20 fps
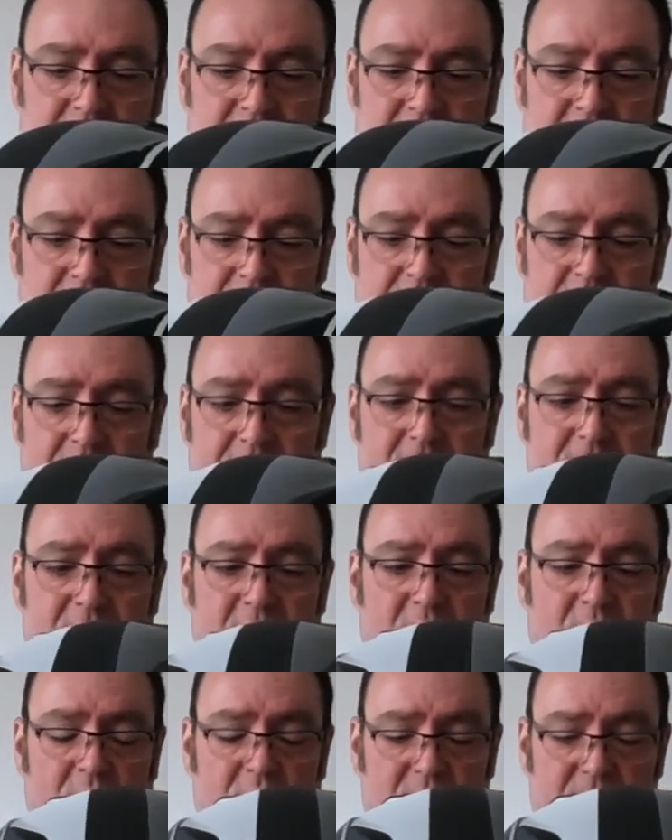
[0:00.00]
Something
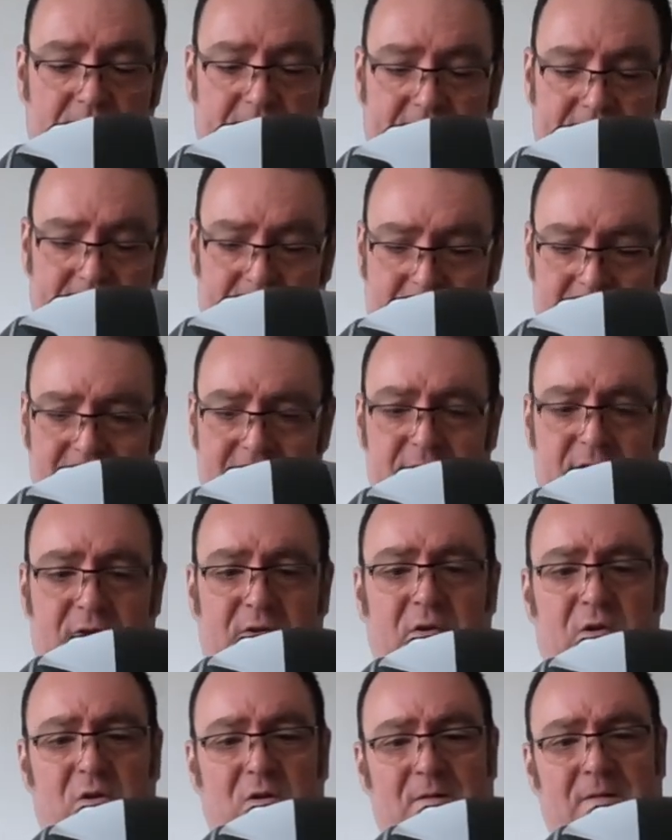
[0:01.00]
wrong with me. I never
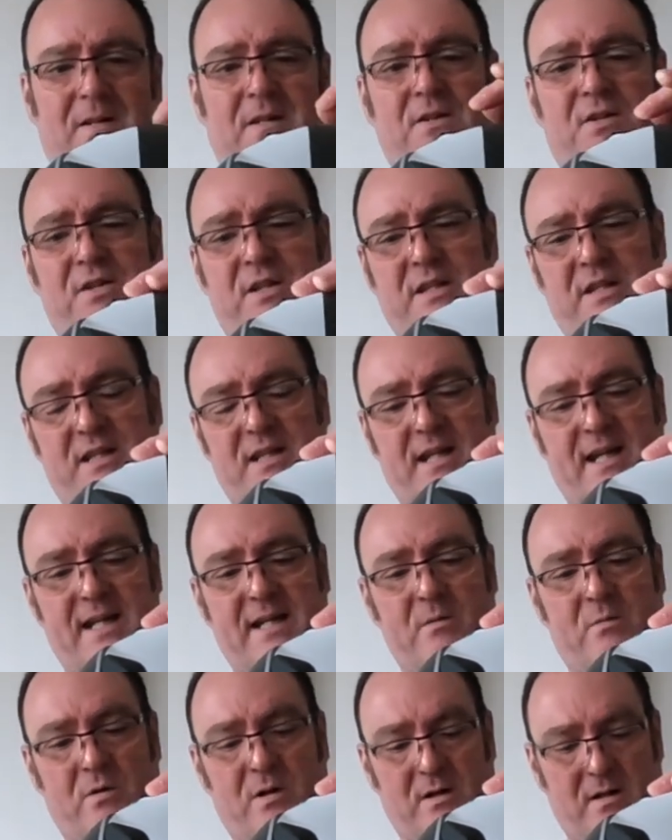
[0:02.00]
thought I'd see the
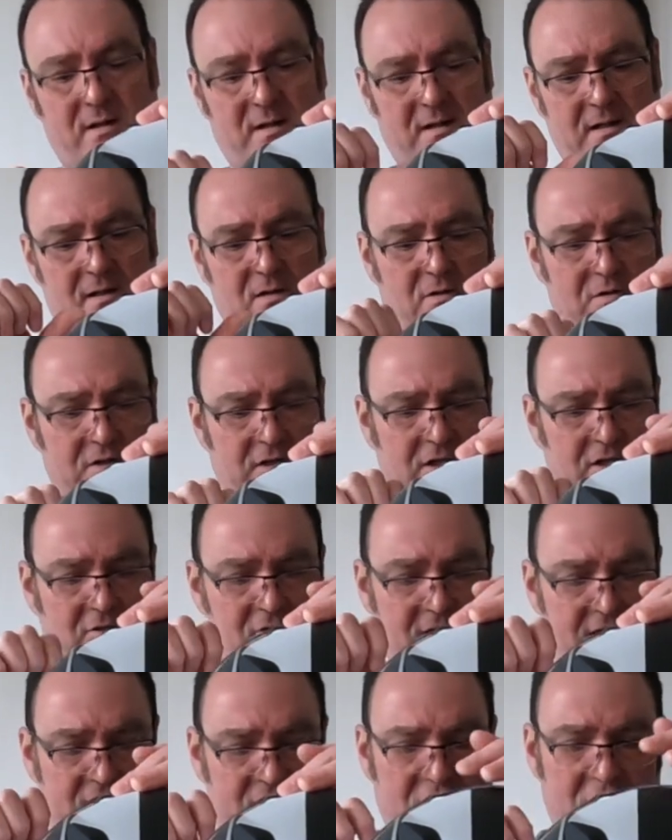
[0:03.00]
day where I looked at a
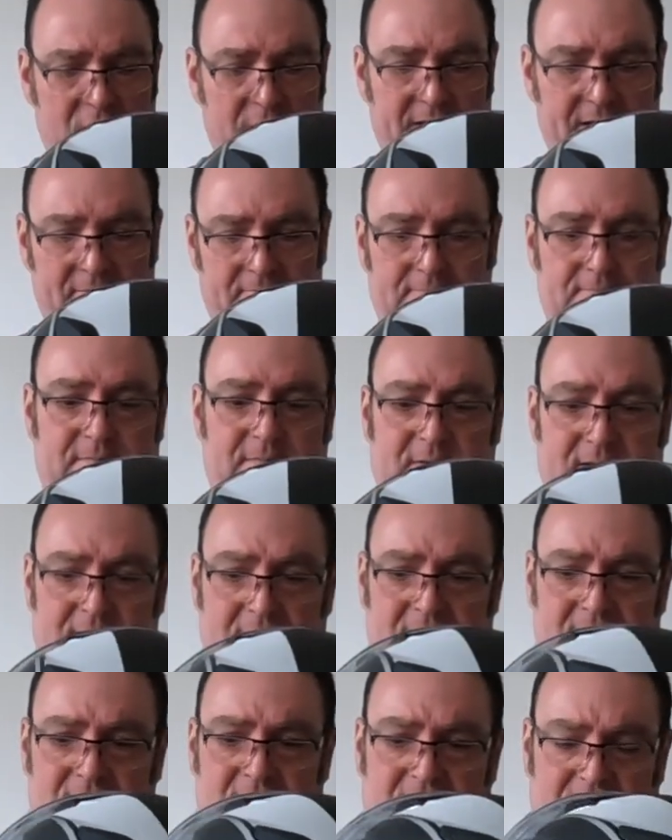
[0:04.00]
crash helmet
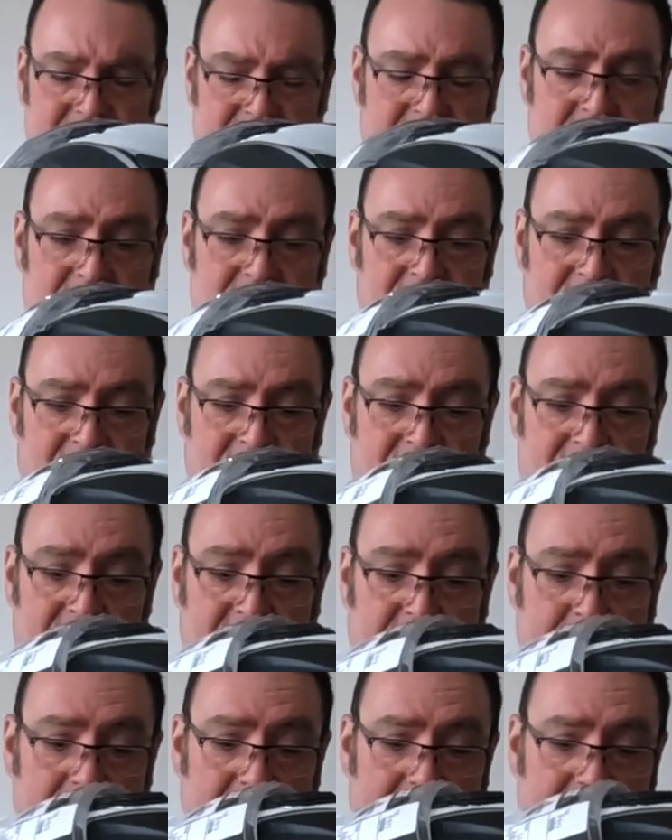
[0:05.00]

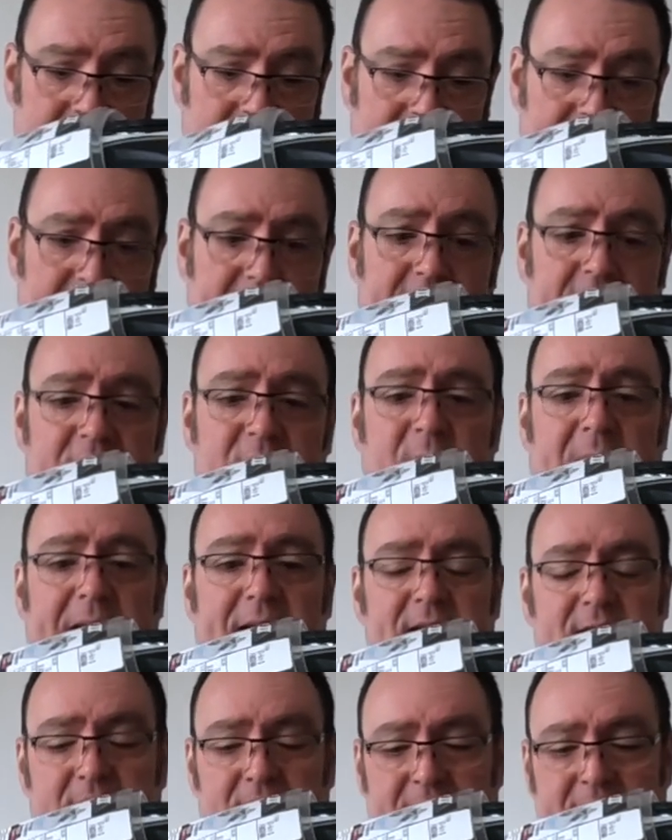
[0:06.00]
so lovingly and
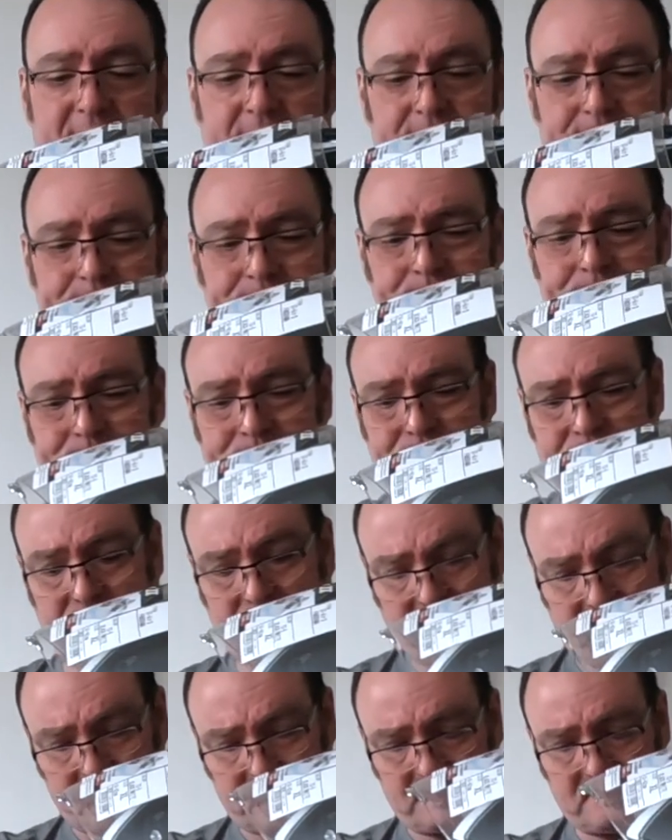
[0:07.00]
expectantly.
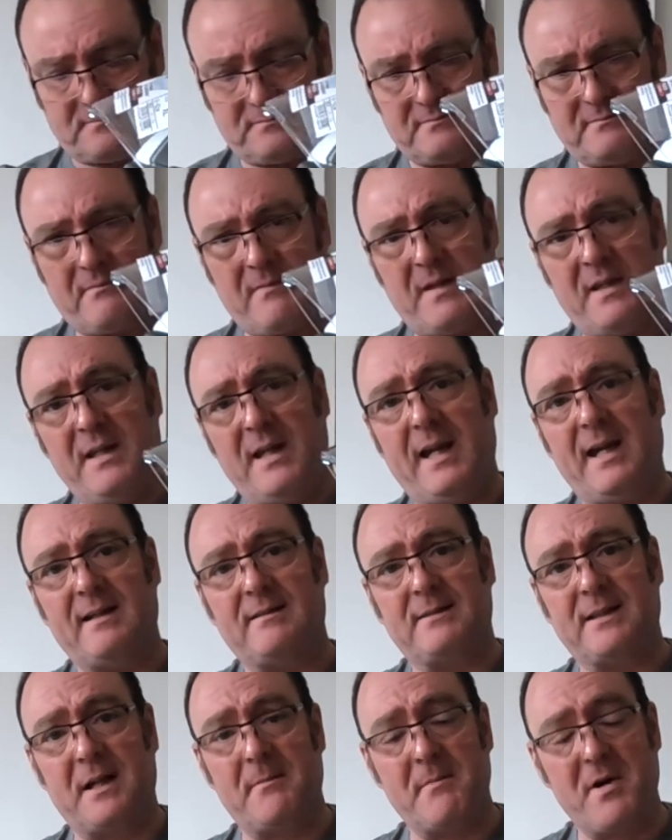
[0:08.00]
Yeah,
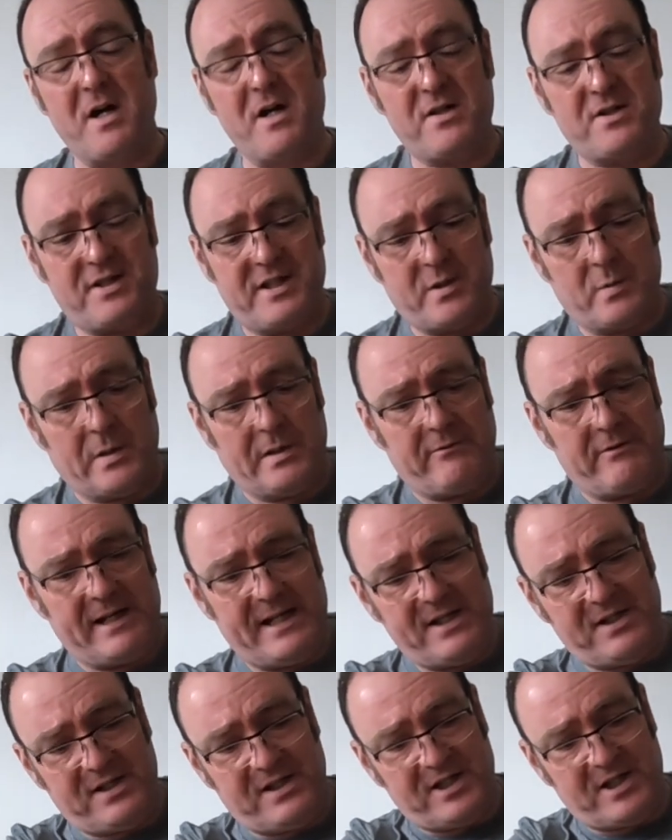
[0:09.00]
emergency quick
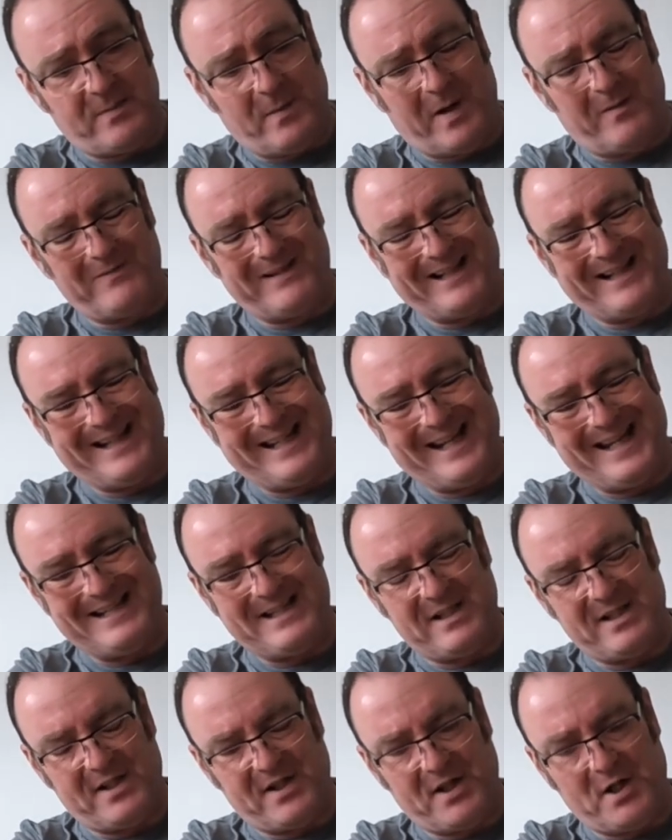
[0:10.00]
release system. I'm going to guess
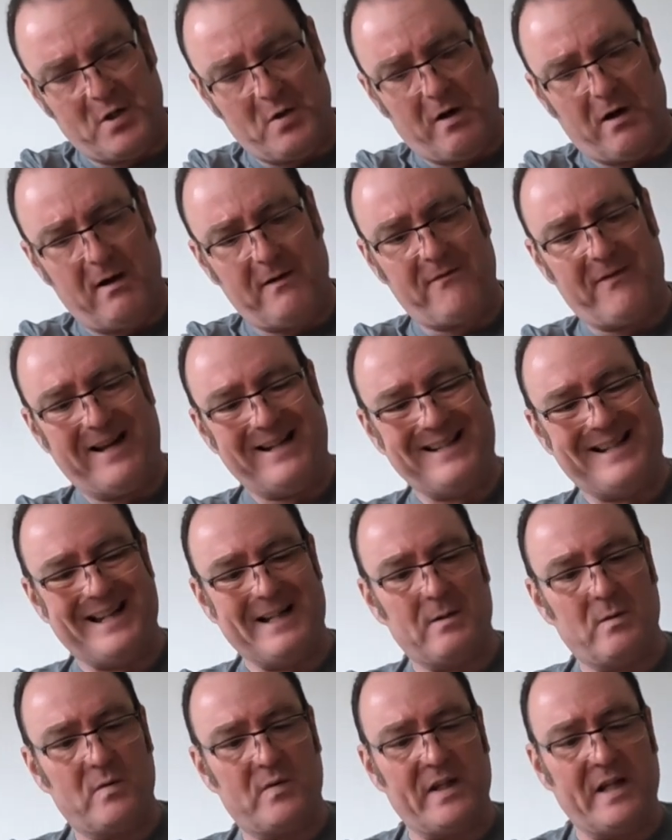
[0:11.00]
it's the new high
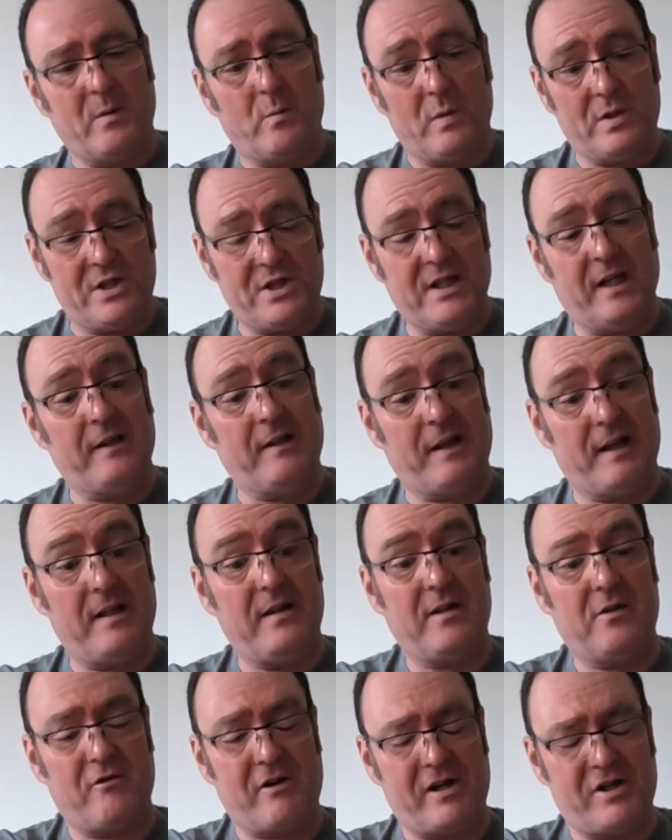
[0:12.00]
fandangle thing, which is underneath
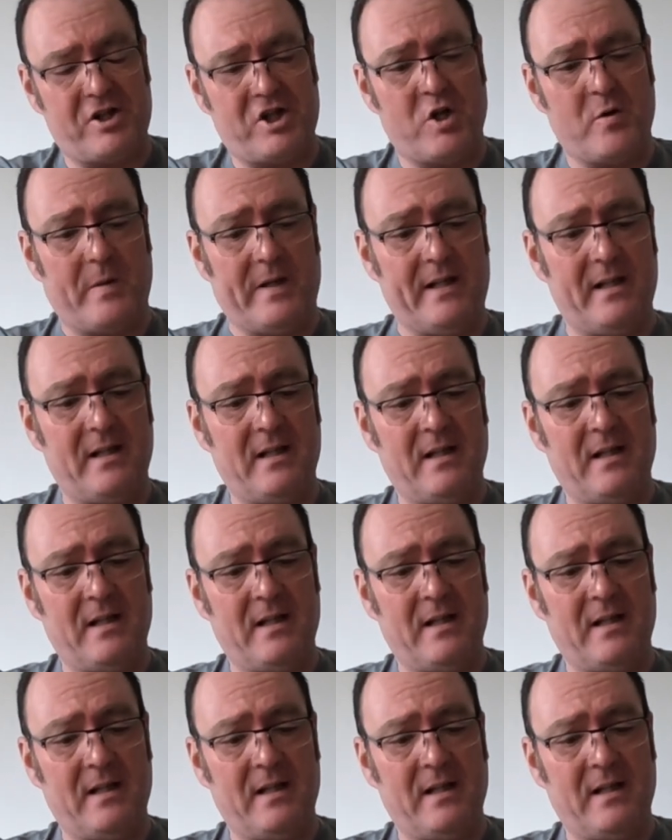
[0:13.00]
the crash helmet